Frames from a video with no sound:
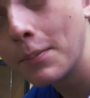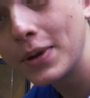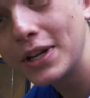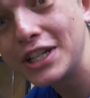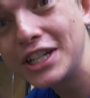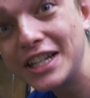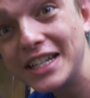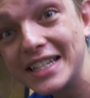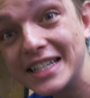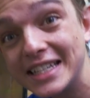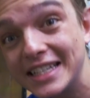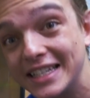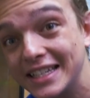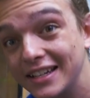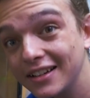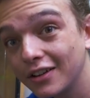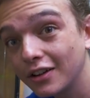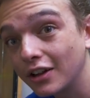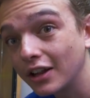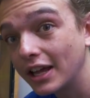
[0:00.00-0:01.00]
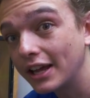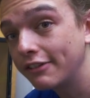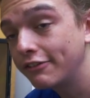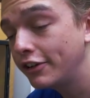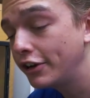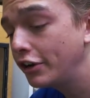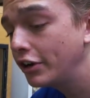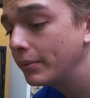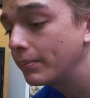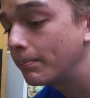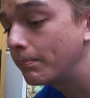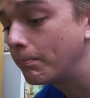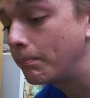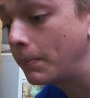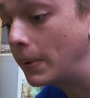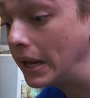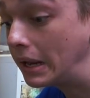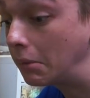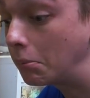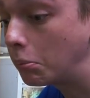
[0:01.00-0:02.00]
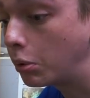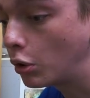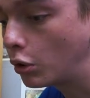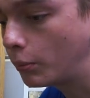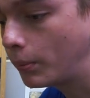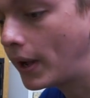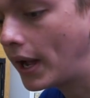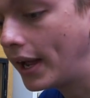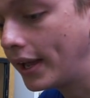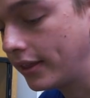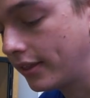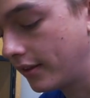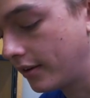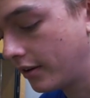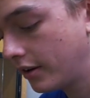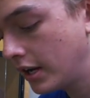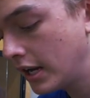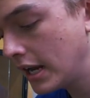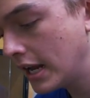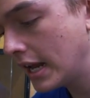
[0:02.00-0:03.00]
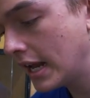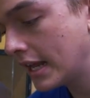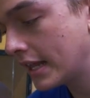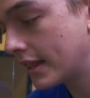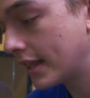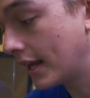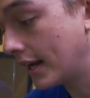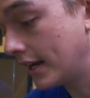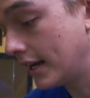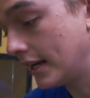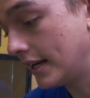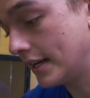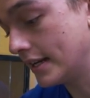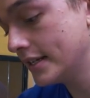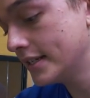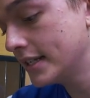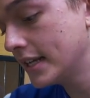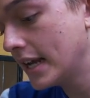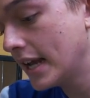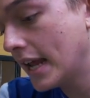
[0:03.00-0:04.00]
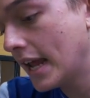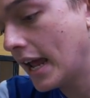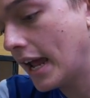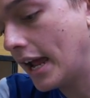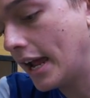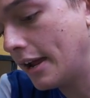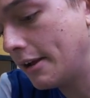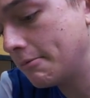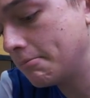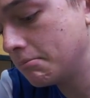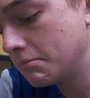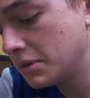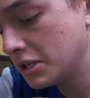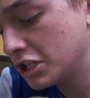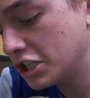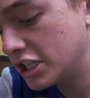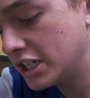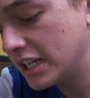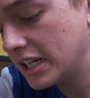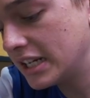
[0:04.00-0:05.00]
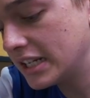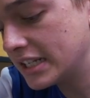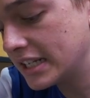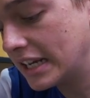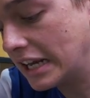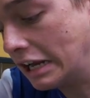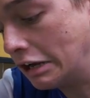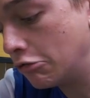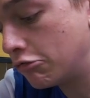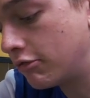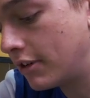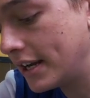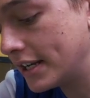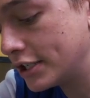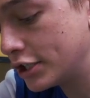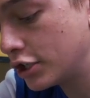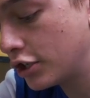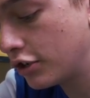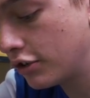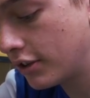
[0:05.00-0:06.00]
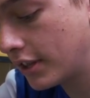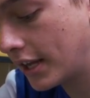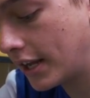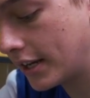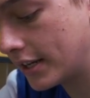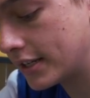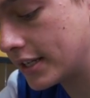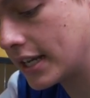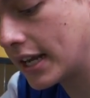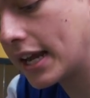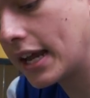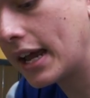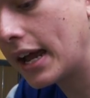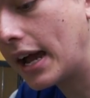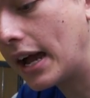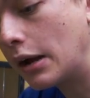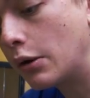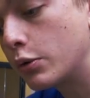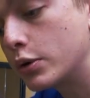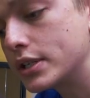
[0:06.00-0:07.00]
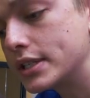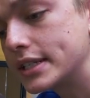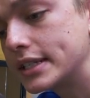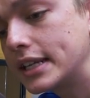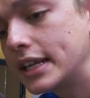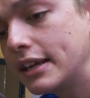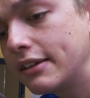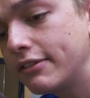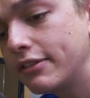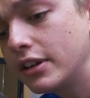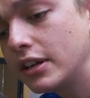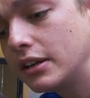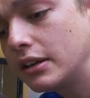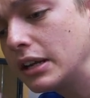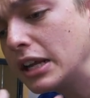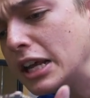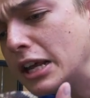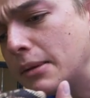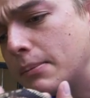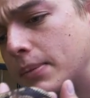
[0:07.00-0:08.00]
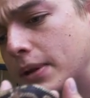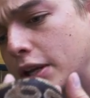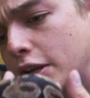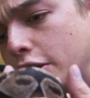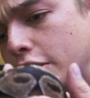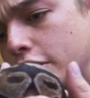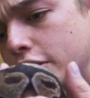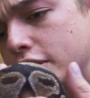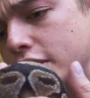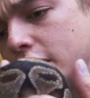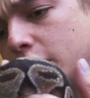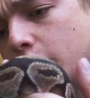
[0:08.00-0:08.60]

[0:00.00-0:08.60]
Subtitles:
but she's still a very big ball python. That is. She's a rescue that I was given because